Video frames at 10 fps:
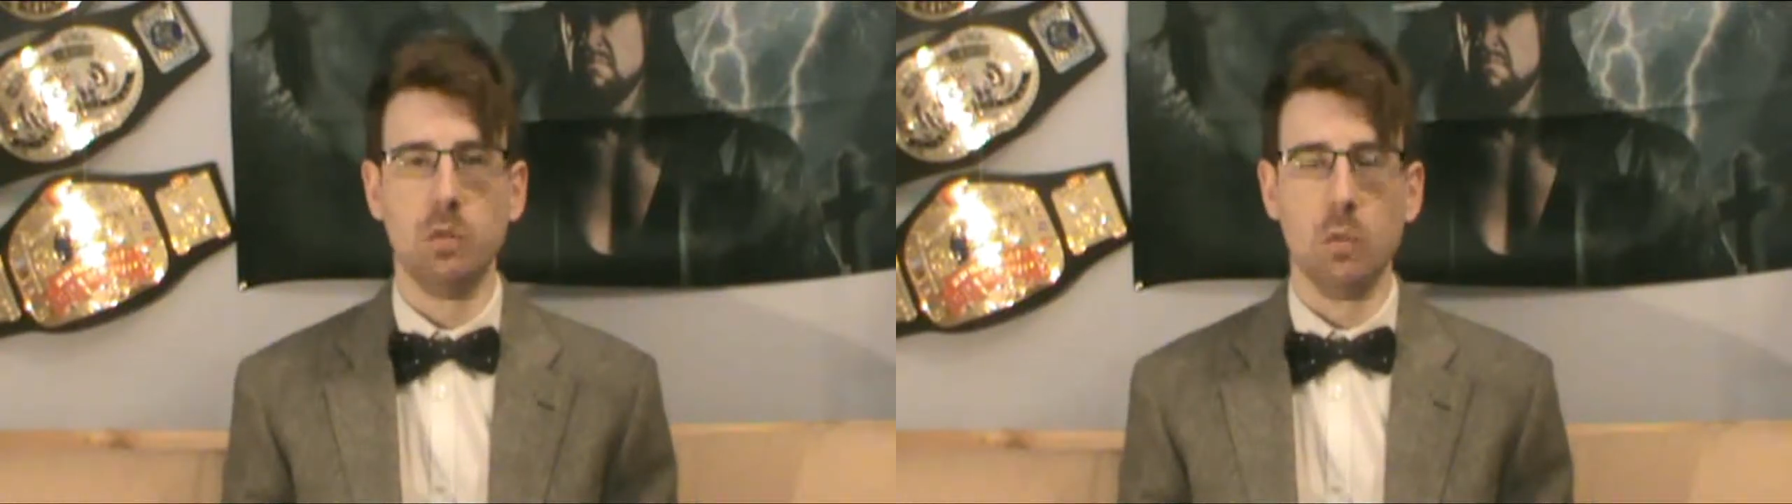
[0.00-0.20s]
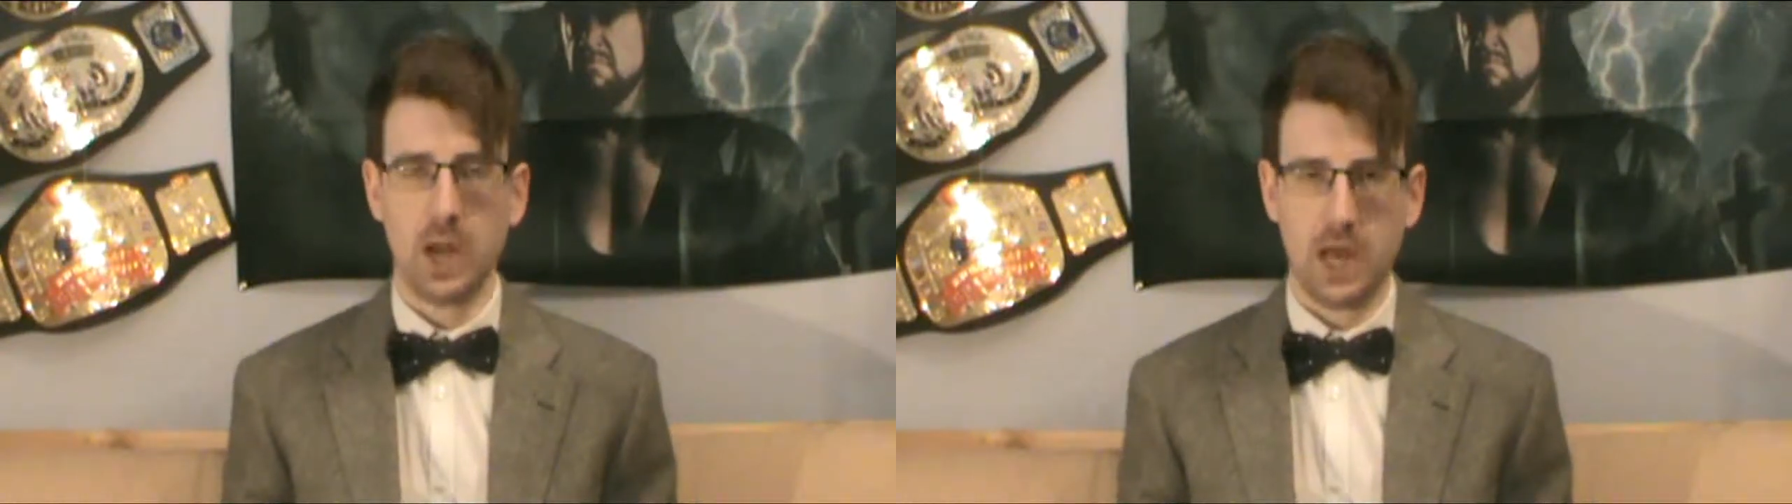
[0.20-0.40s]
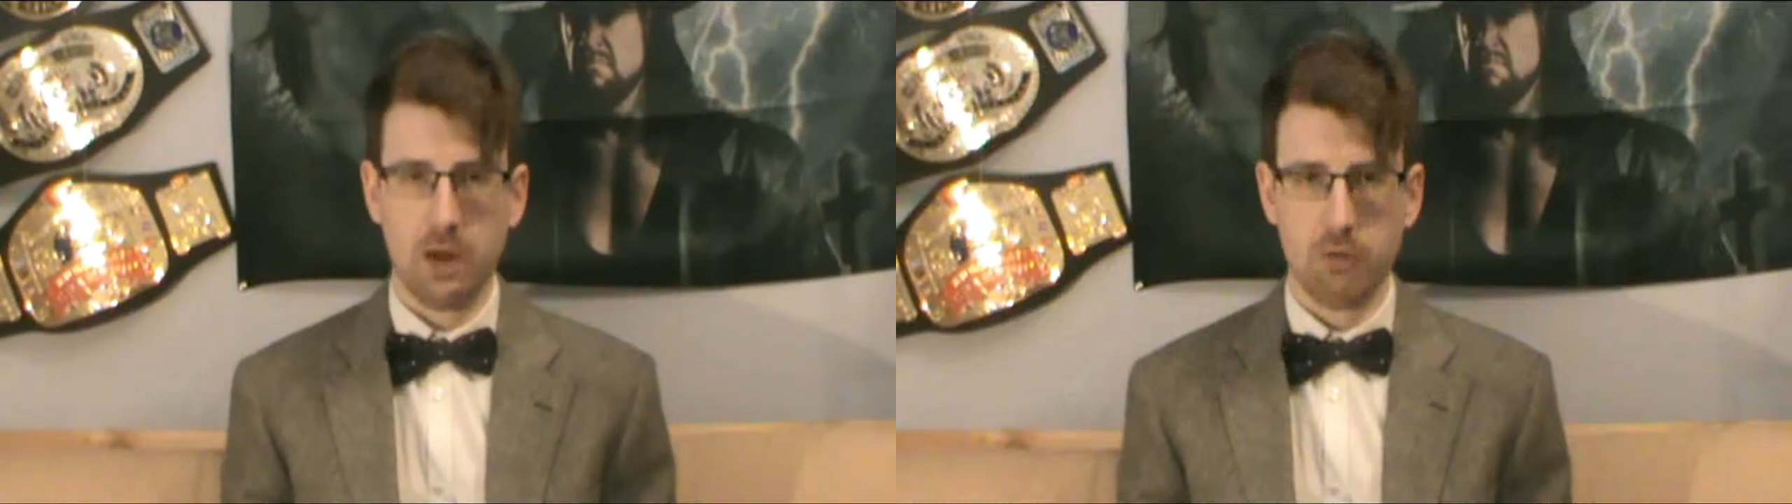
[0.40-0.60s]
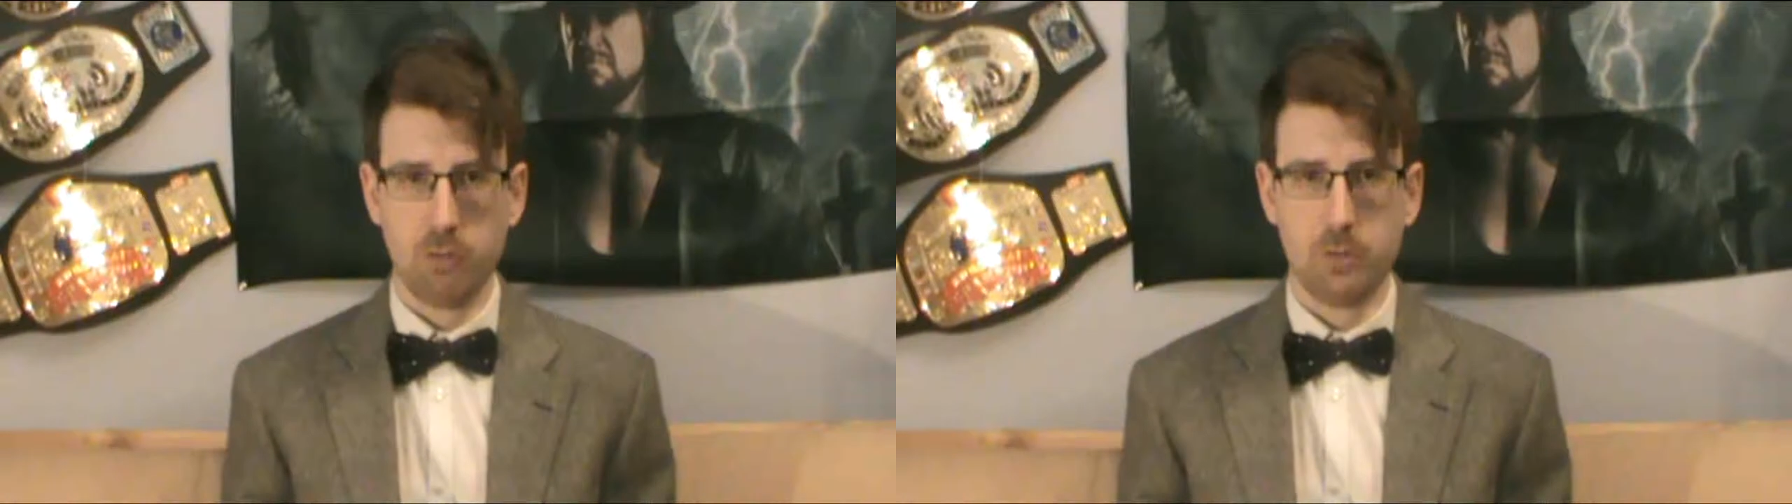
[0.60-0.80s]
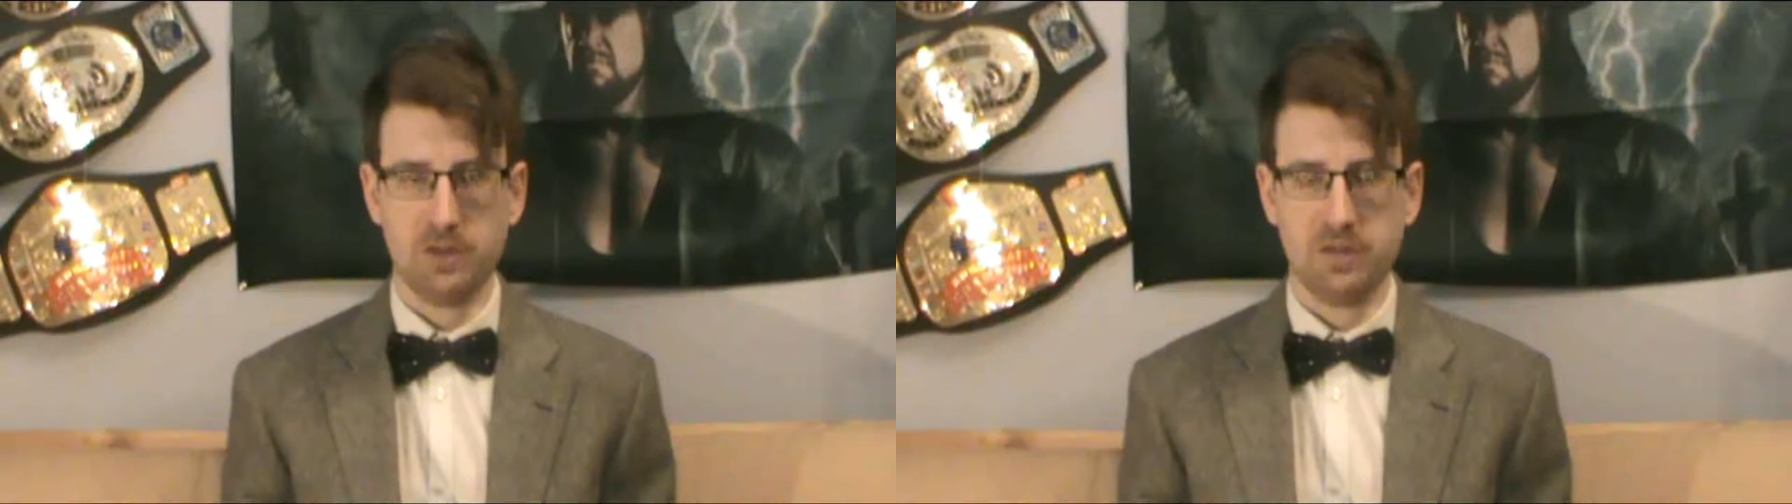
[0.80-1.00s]

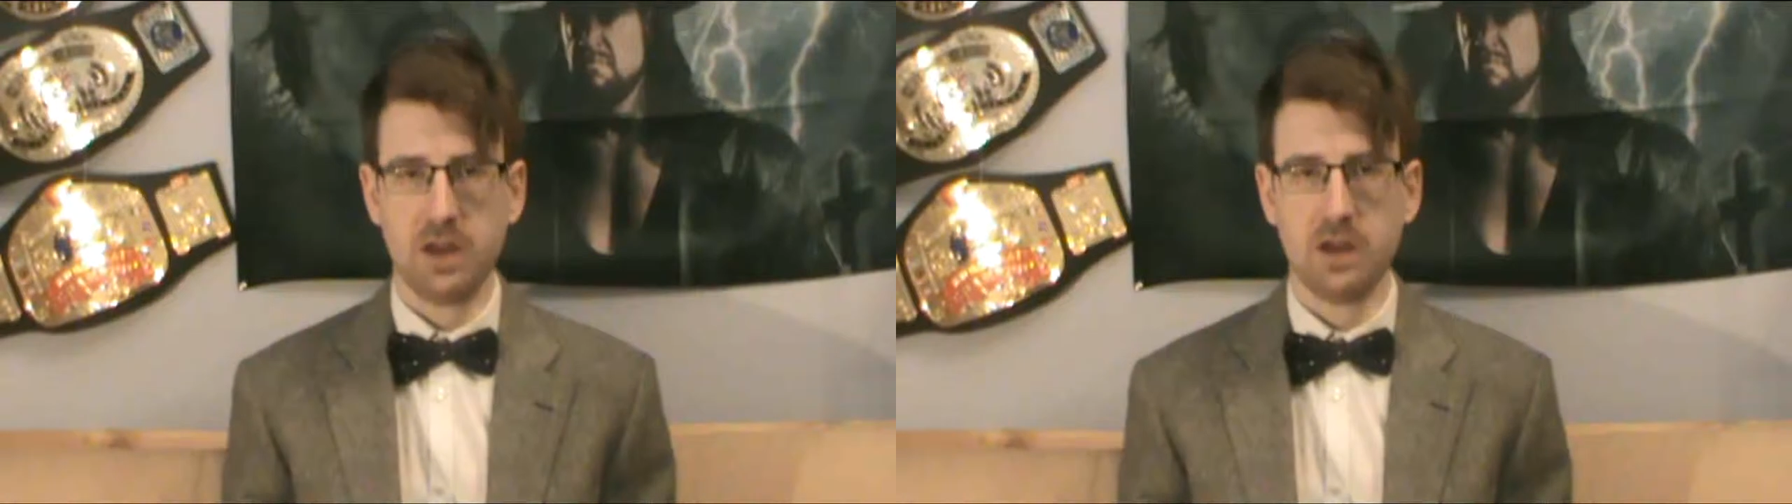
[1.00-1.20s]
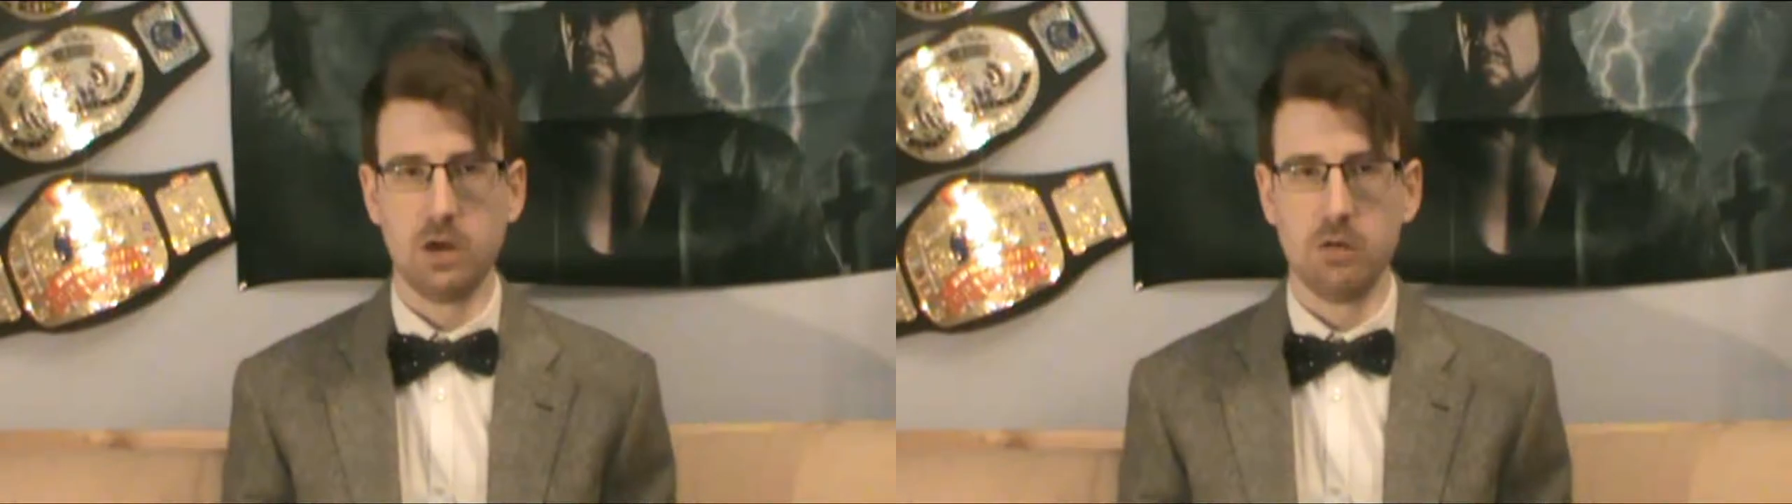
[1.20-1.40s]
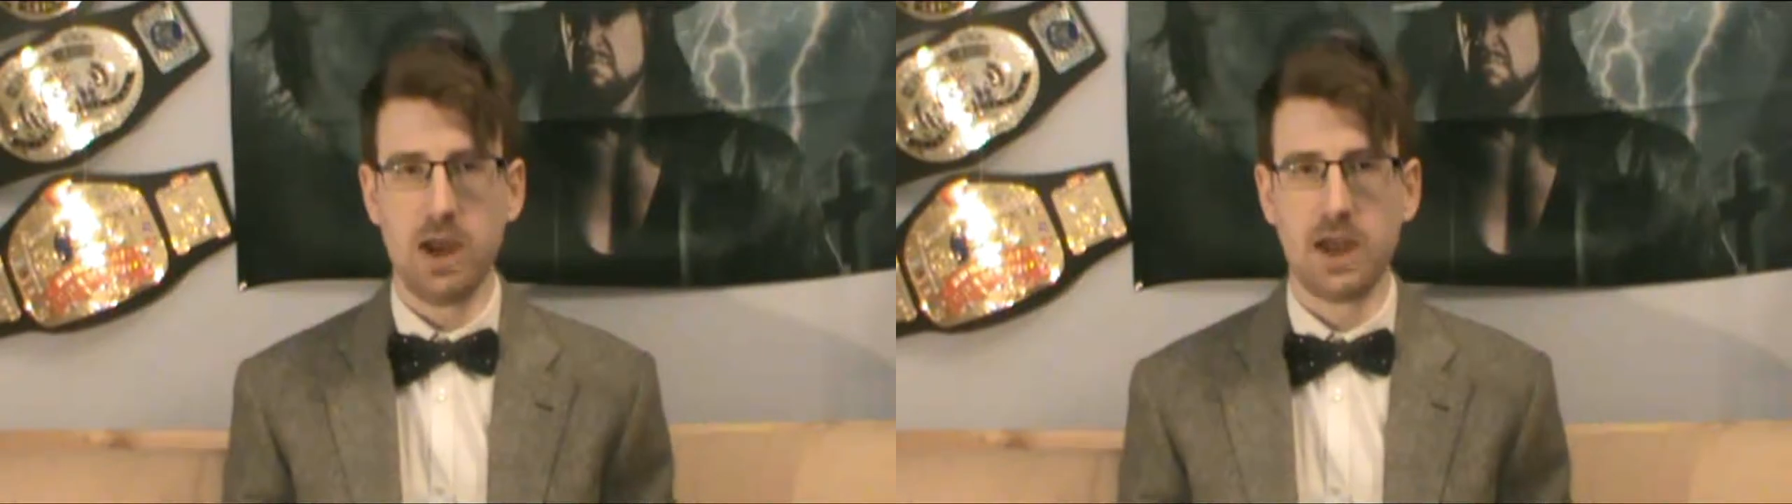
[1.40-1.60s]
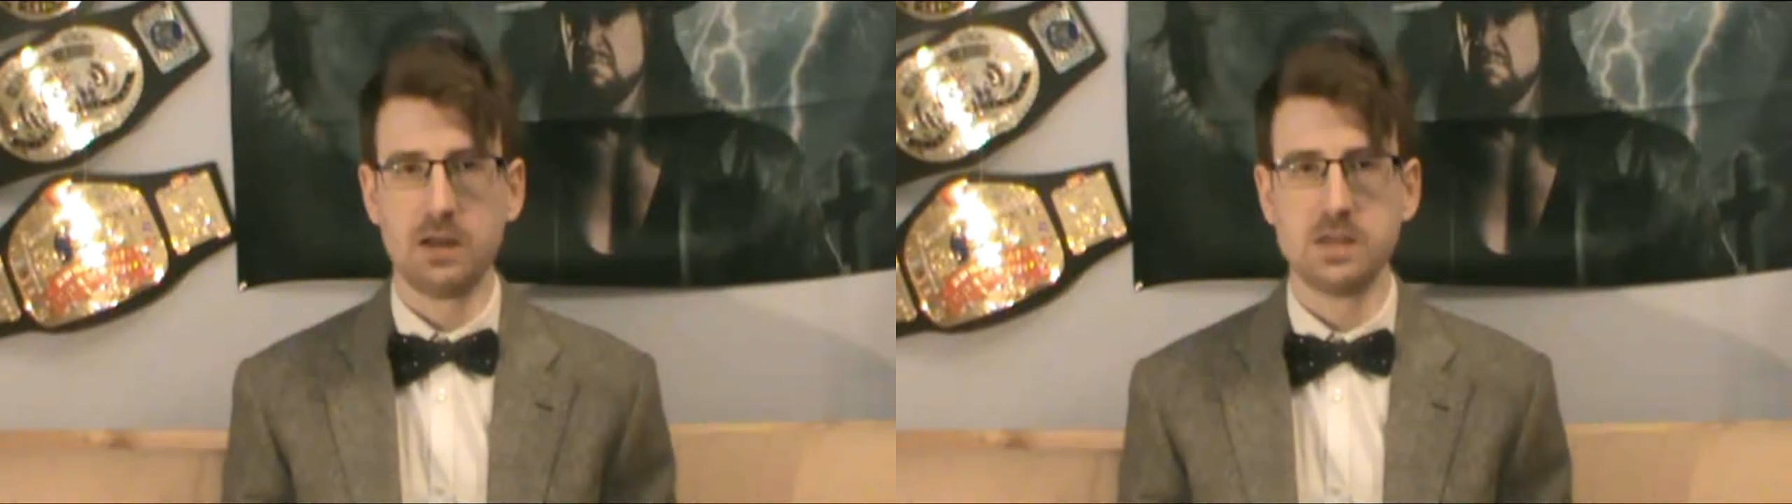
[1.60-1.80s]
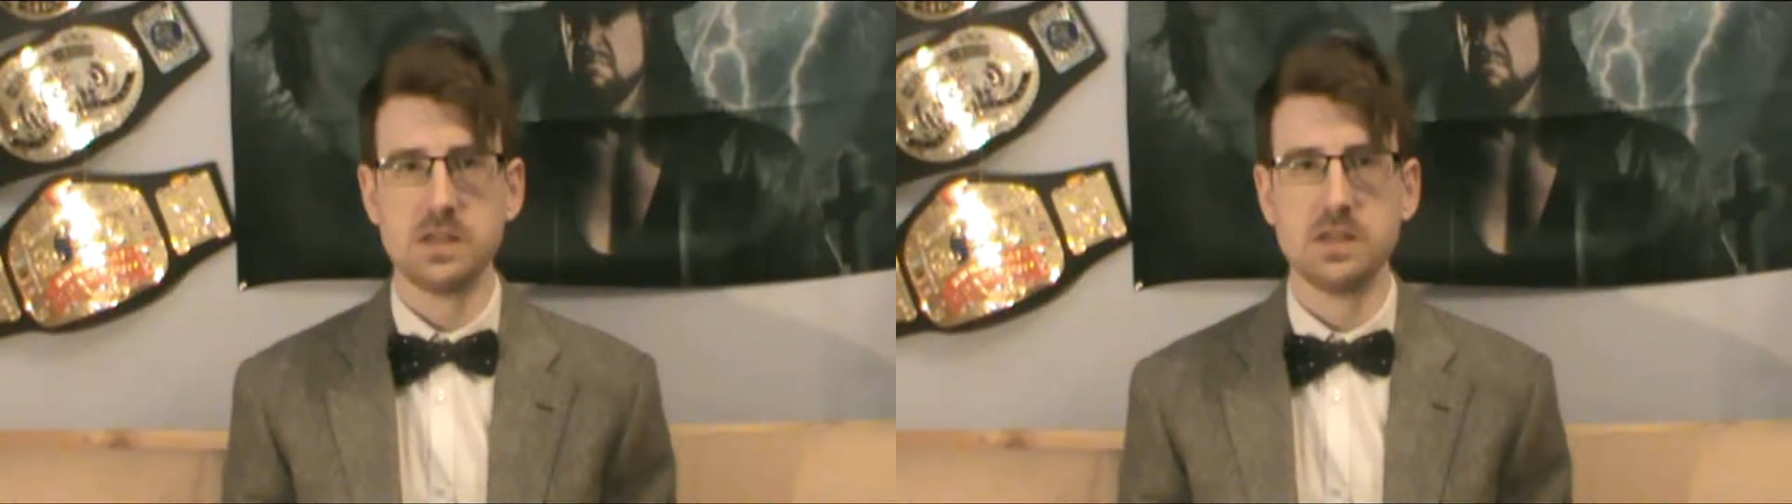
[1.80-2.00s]
100%
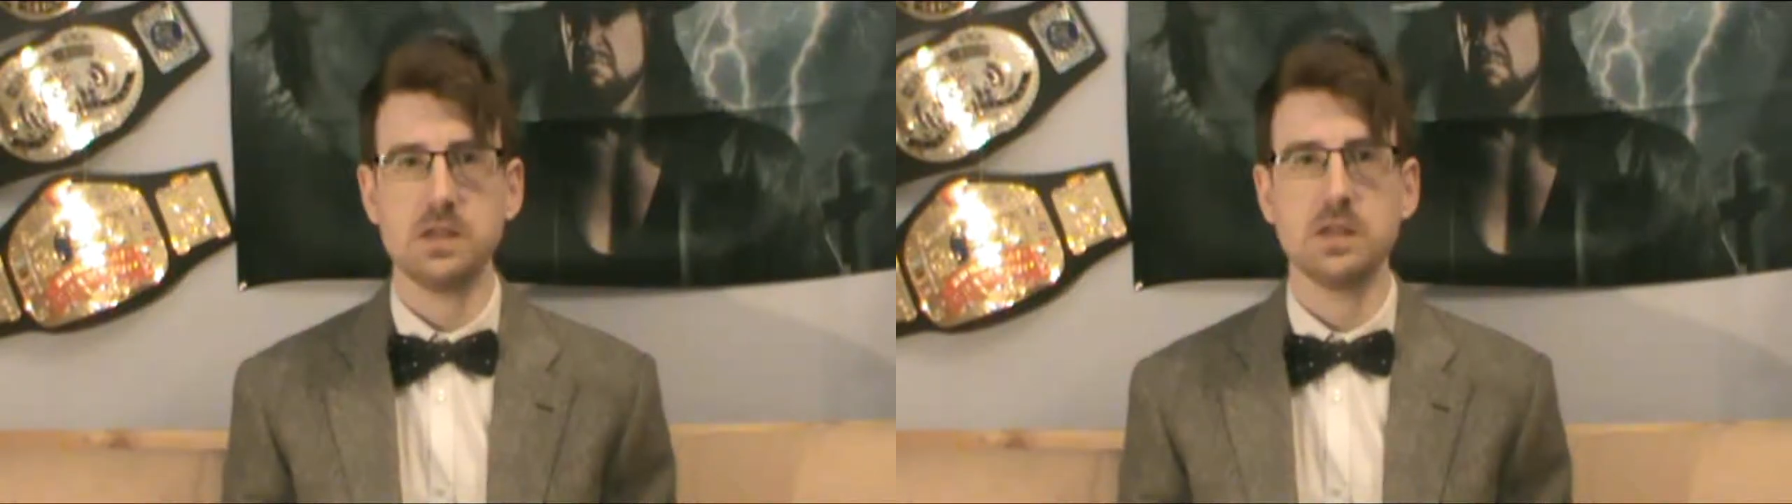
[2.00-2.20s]
correct.